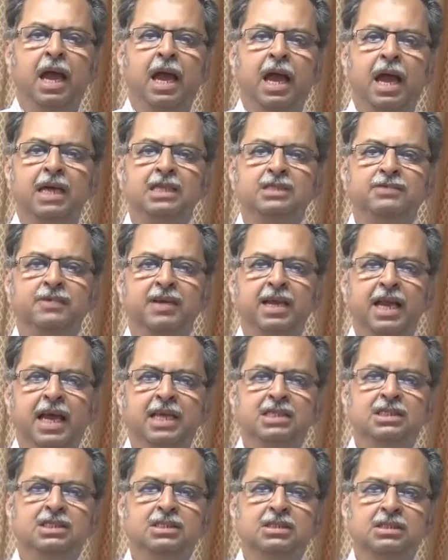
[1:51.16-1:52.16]
as well
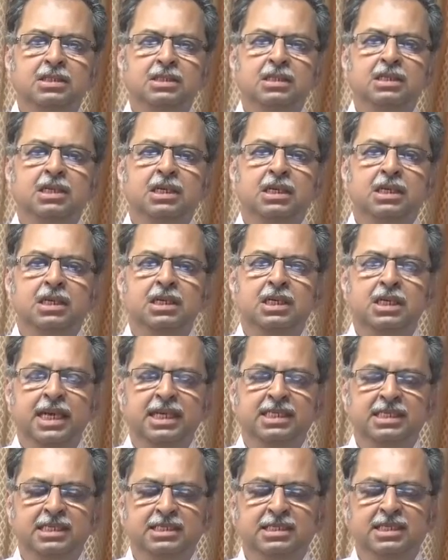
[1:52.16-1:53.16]
as
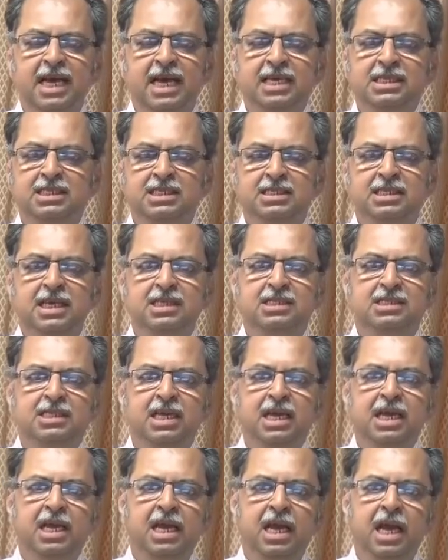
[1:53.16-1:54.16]
exercise
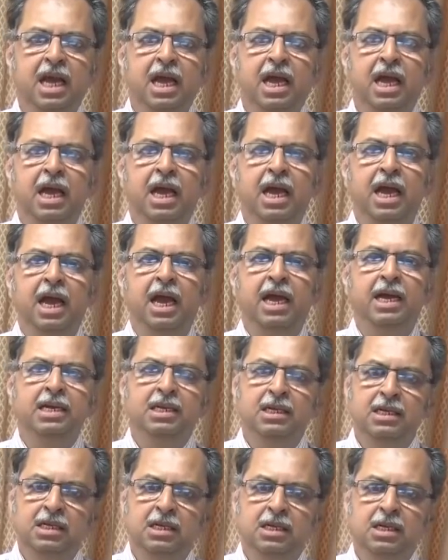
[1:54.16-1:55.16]
testing and
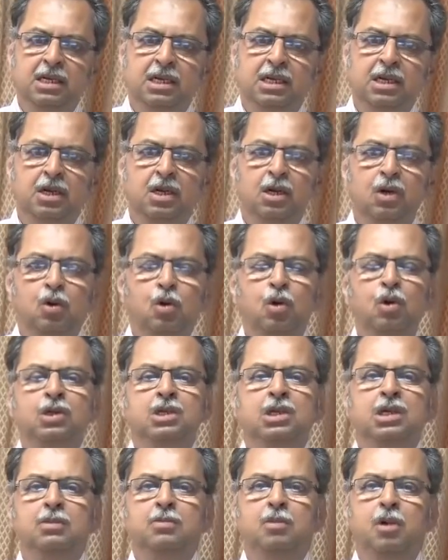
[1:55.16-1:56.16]

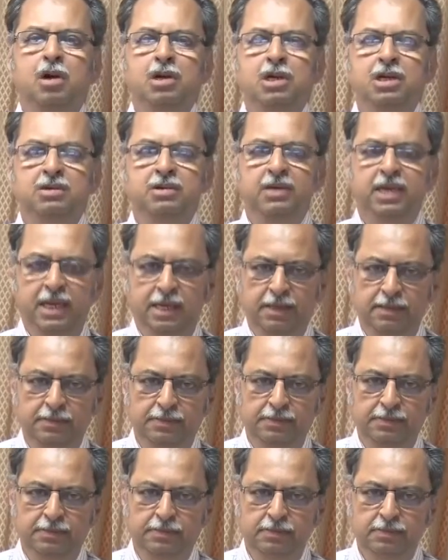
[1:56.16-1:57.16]
Holter monitoring.
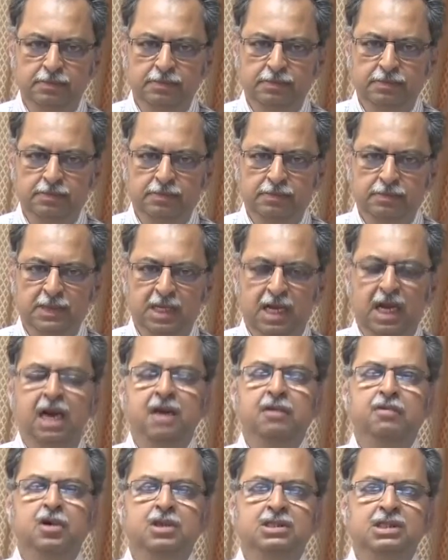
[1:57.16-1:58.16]

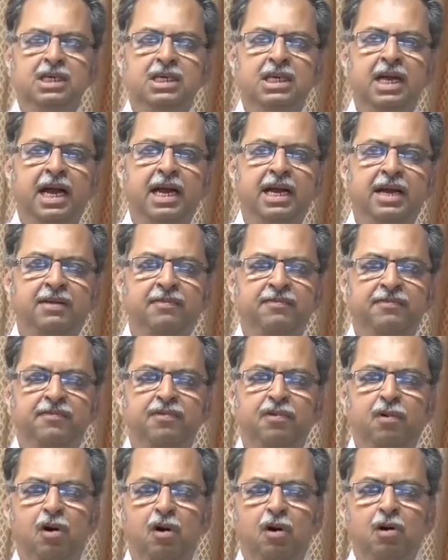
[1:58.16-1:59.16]
I was a guide
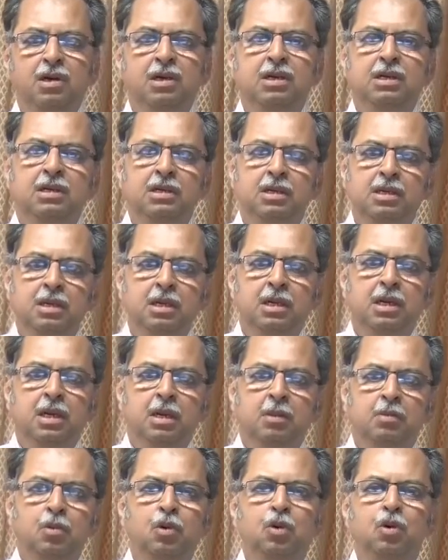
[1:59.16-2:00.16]
for
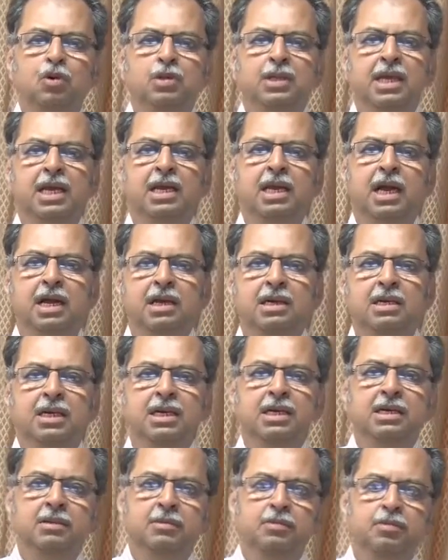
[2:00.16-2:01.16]
more than
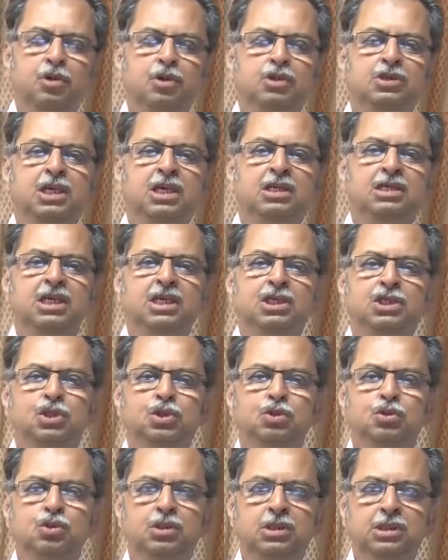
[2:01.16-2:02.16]
100 postgraduate
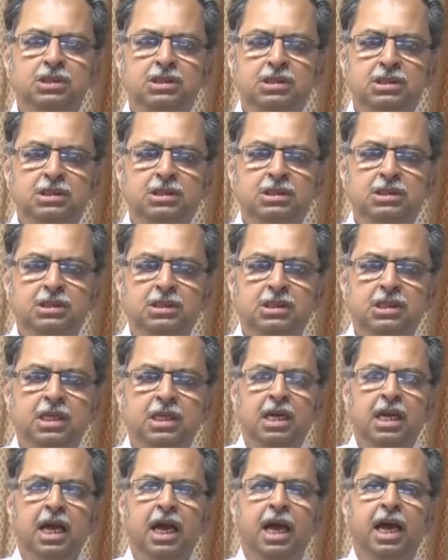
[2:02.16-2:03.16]
students
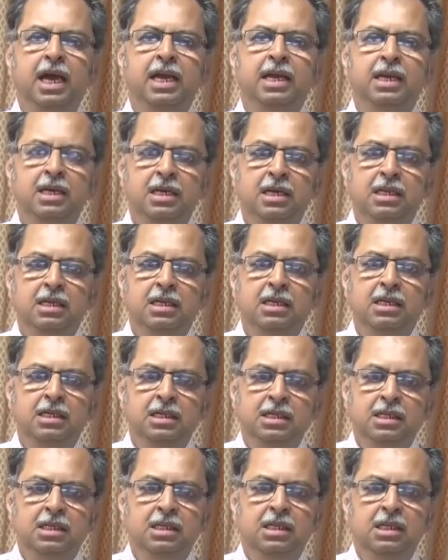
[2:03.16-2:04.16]
and
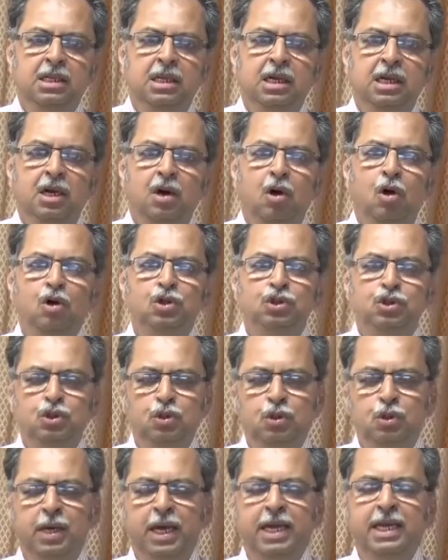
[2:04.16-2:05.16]

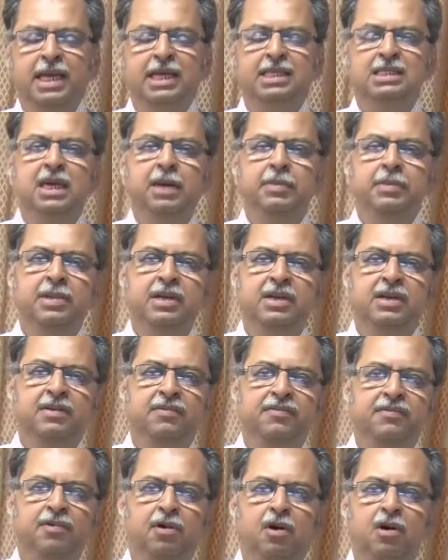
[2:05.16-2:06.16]
also an examiner
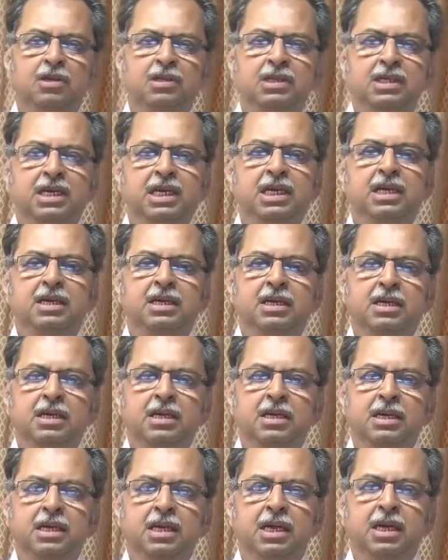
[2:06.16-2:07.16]
for the
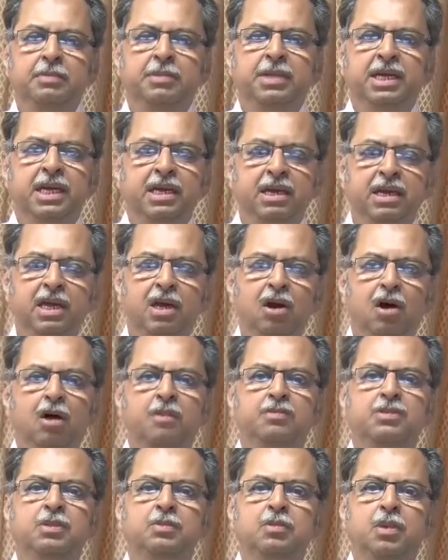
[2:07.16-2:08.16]
DM degree
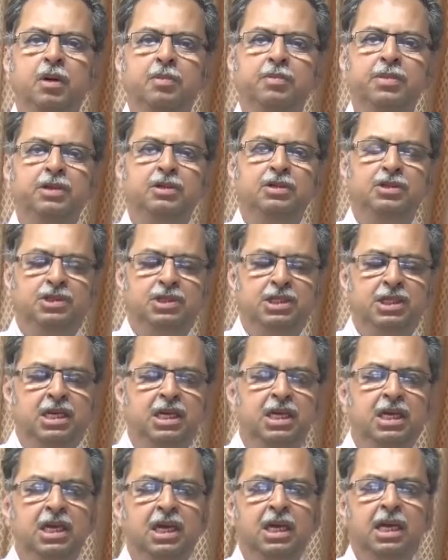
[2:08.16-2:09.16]
of the Bombay
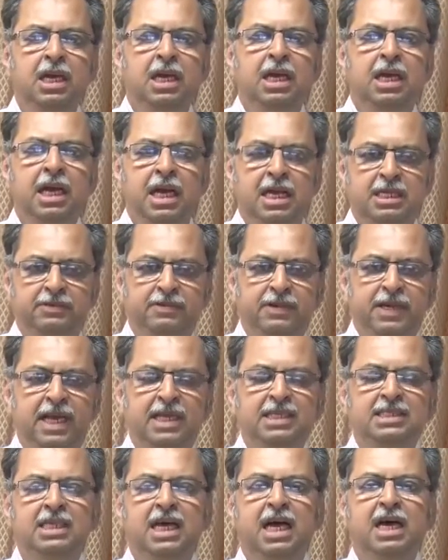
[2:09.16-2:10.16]
University, as well
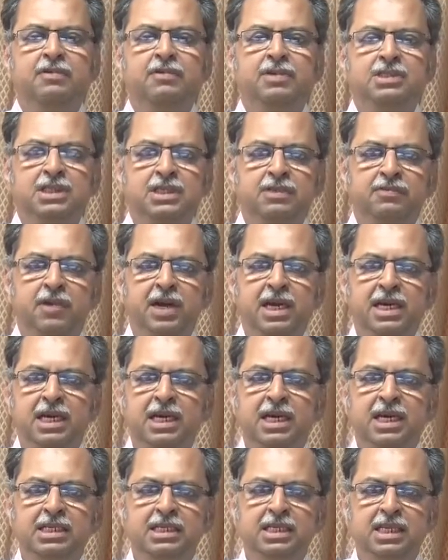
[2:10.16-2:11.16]
as I was
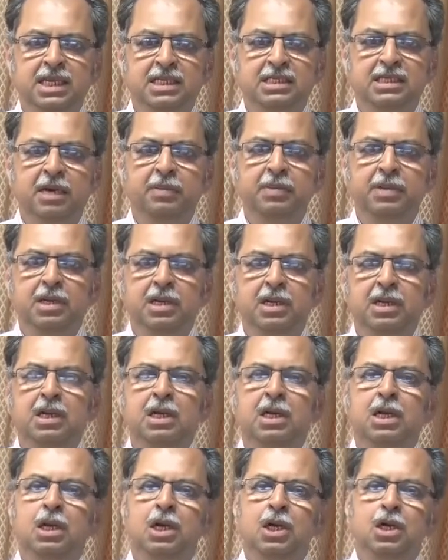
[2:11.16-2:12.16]
invited as an examiner
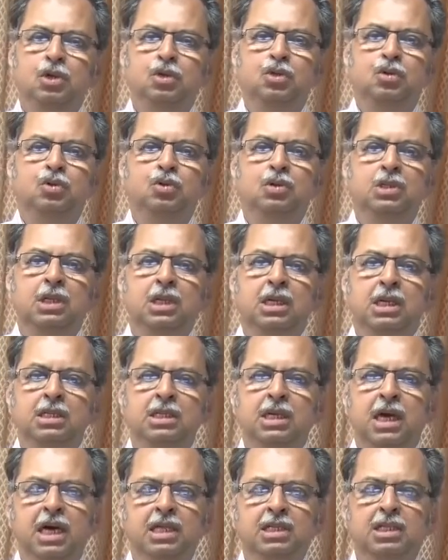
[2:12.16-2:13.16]
to
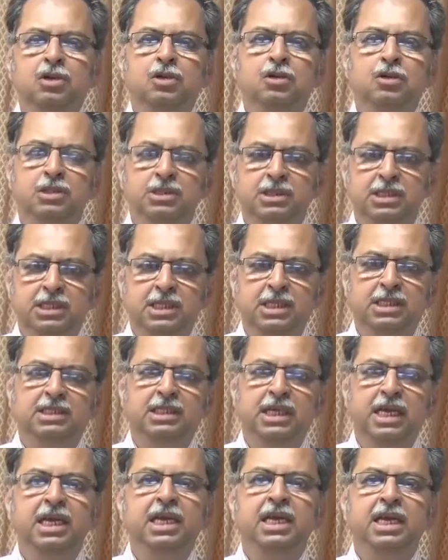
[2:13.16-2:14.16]
the other universities
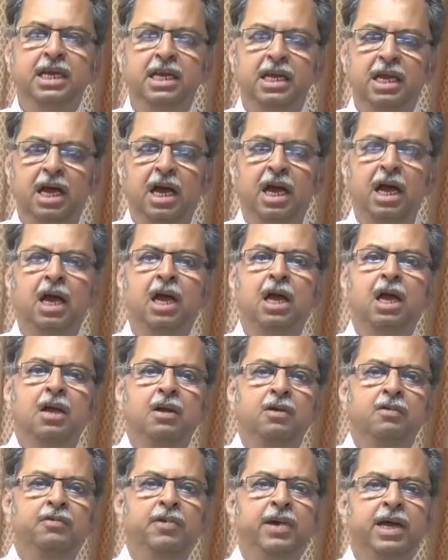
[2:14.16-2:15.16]
in India
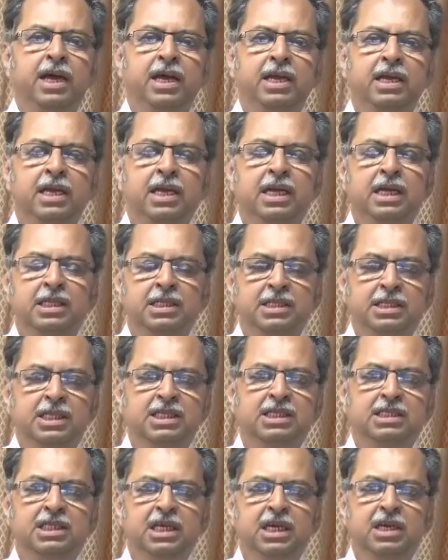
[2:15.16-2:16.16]
where
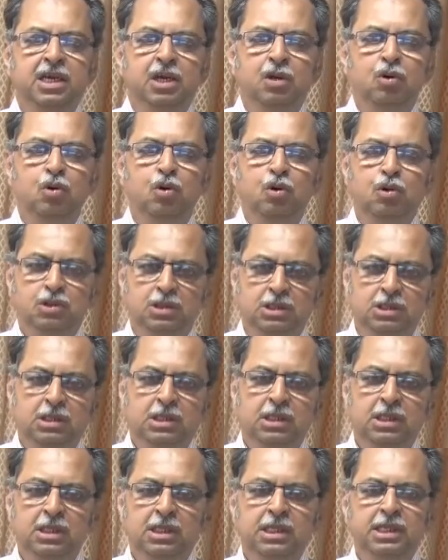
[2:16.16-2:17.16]
this degree course
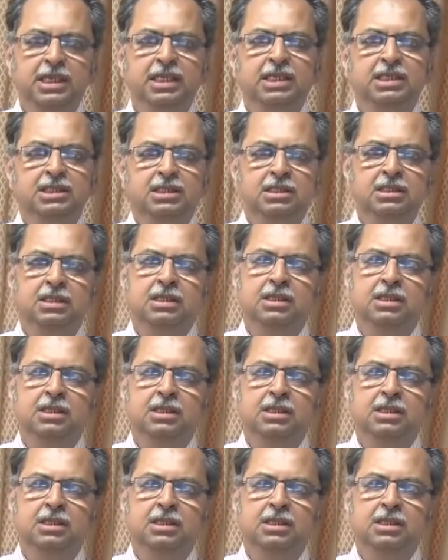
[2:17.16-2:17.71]
is